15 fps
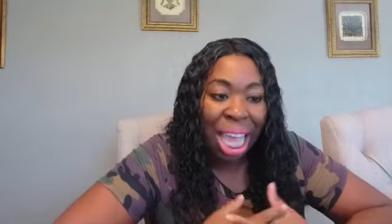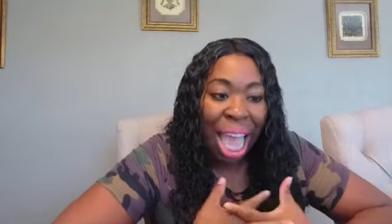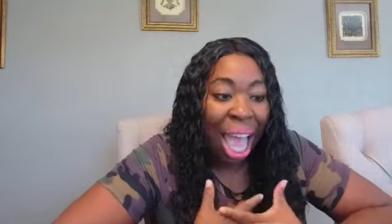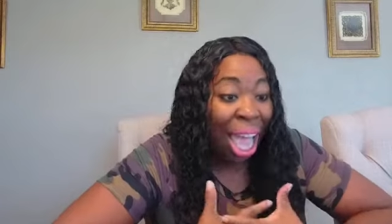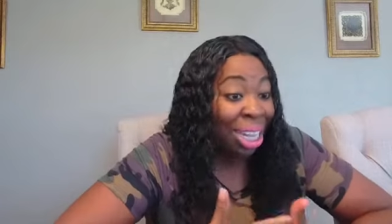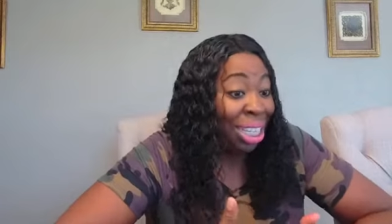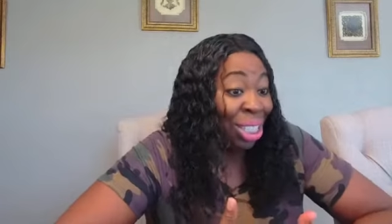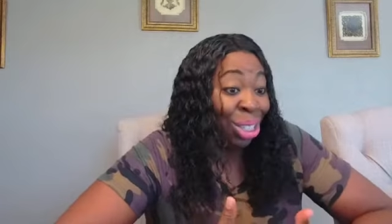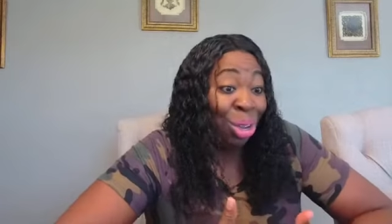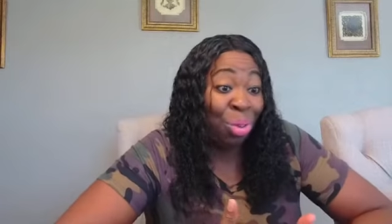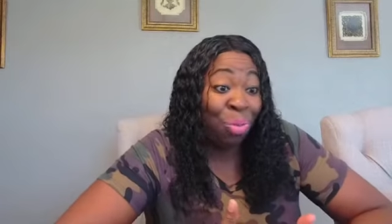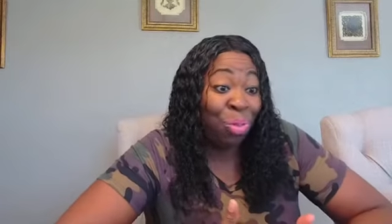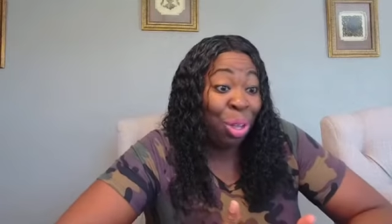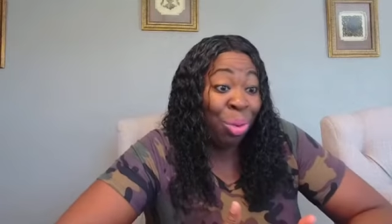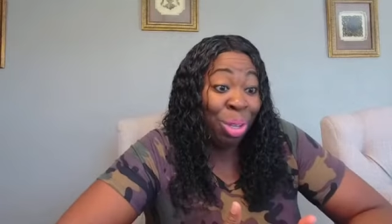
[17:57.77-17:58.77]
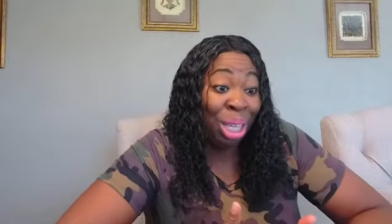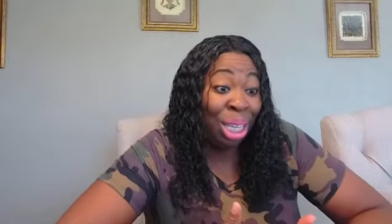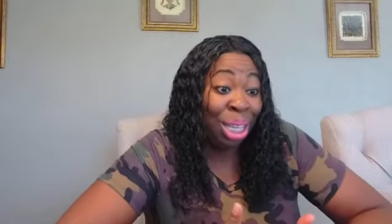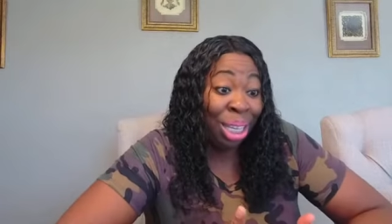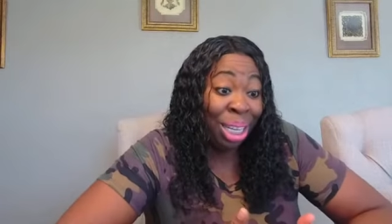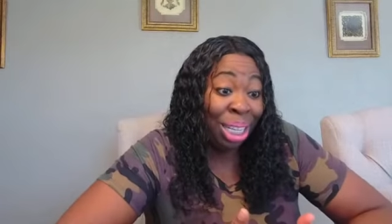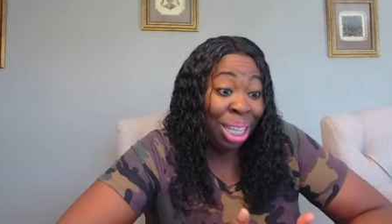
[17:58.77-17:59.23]
I just don't feel
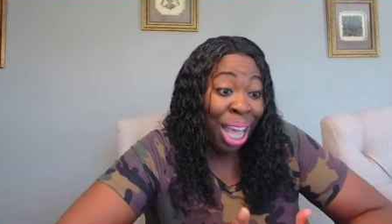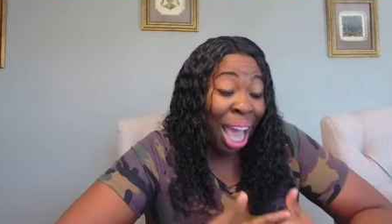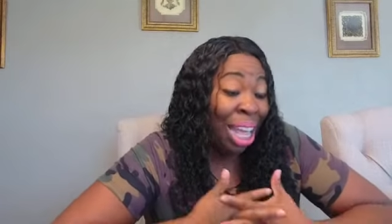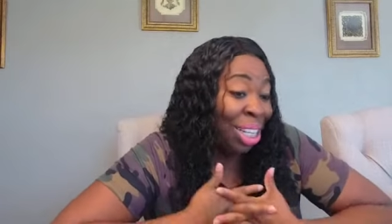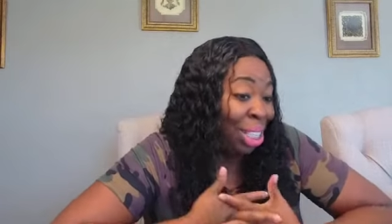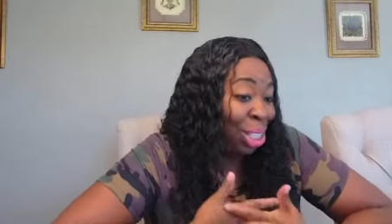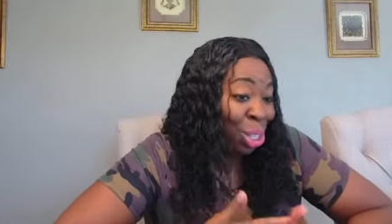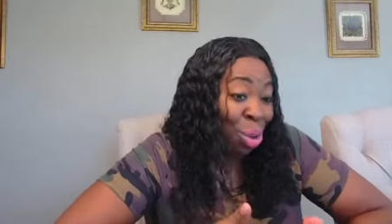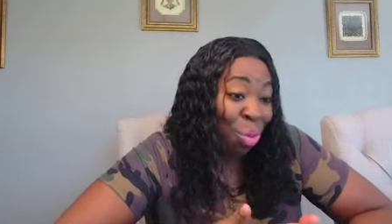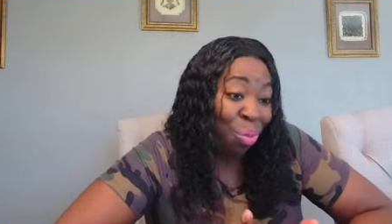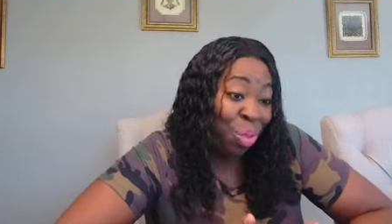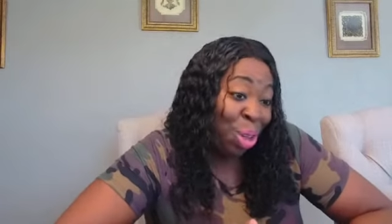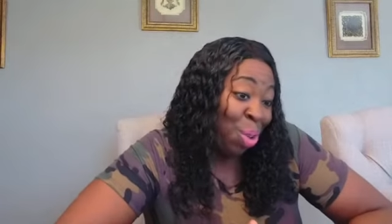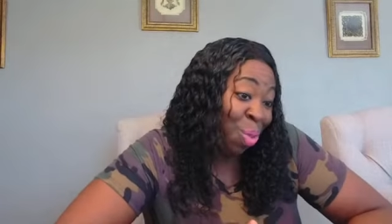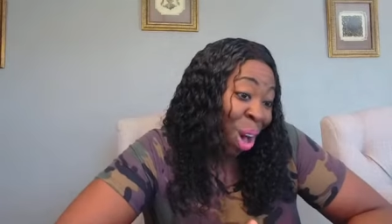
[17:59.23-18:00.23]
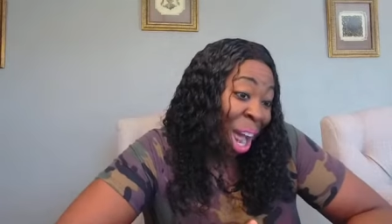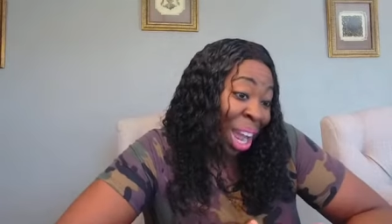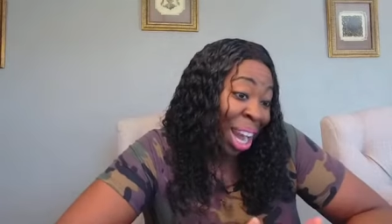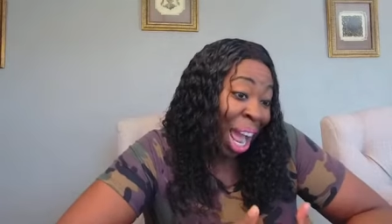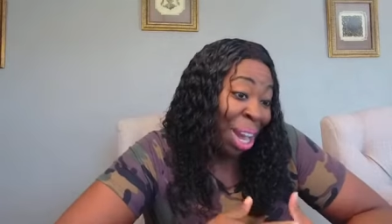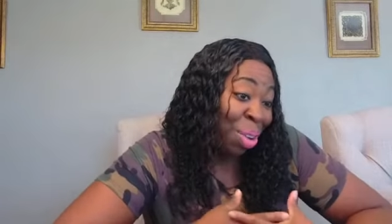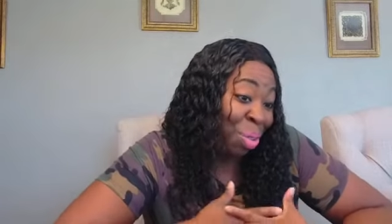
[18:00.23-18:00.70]
good. I just don't feel right.
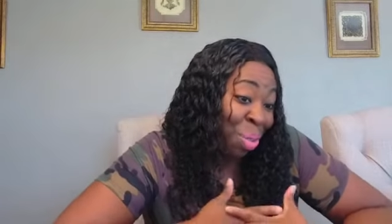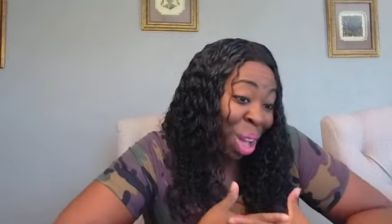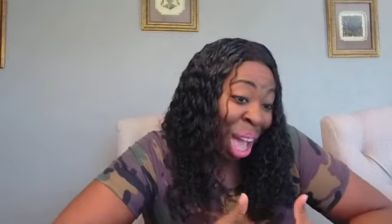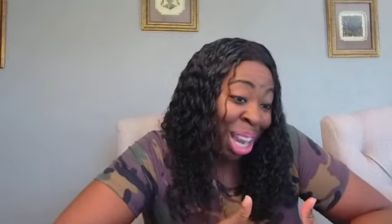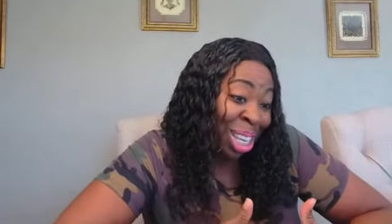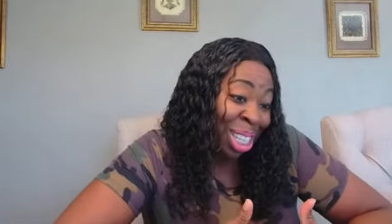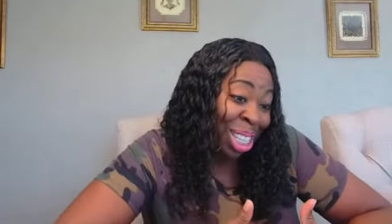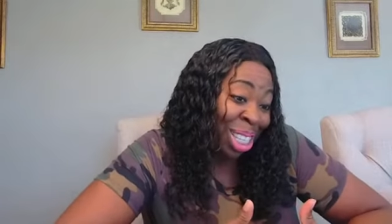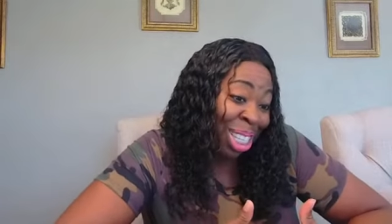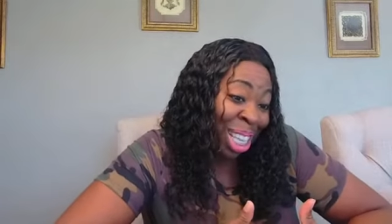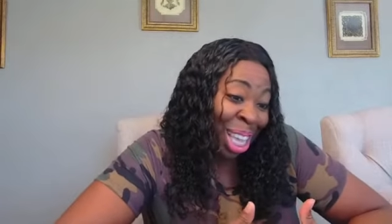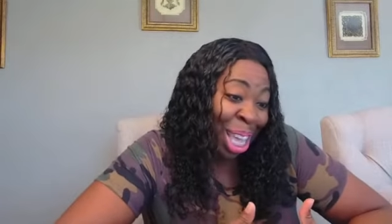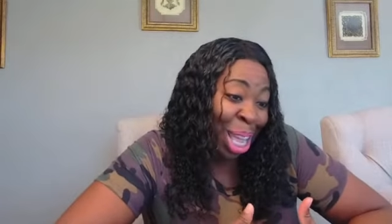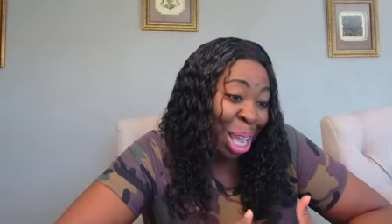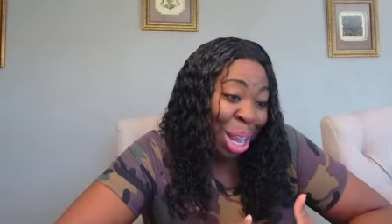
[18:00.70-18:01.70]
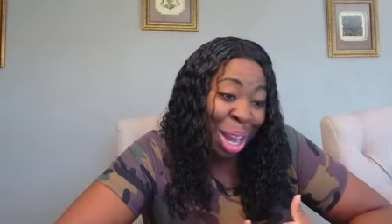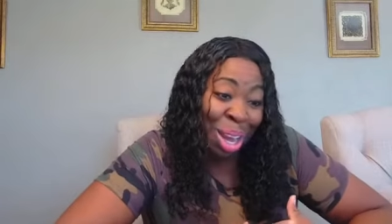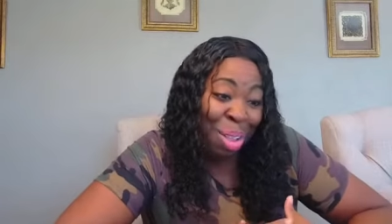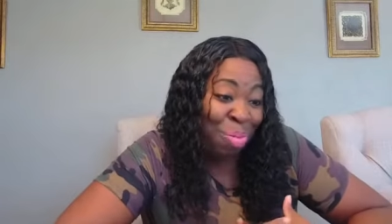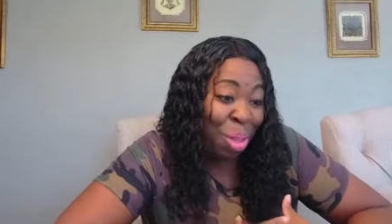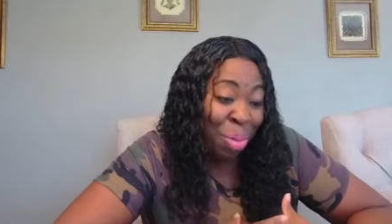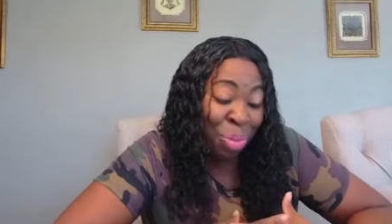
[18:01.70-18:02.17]
I don't, I just, it,
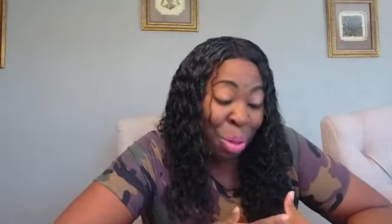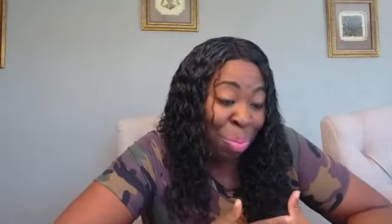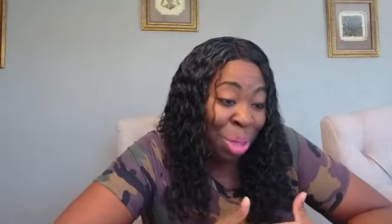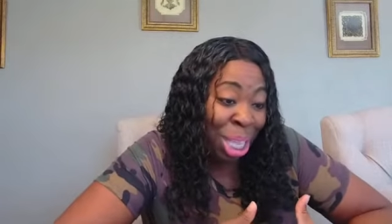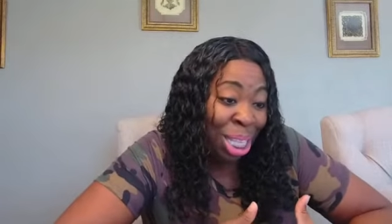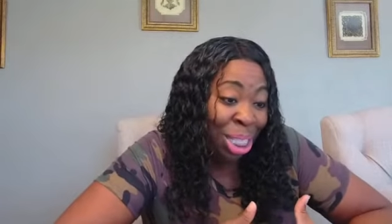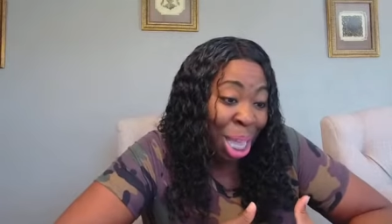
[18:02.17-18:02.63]
and if it means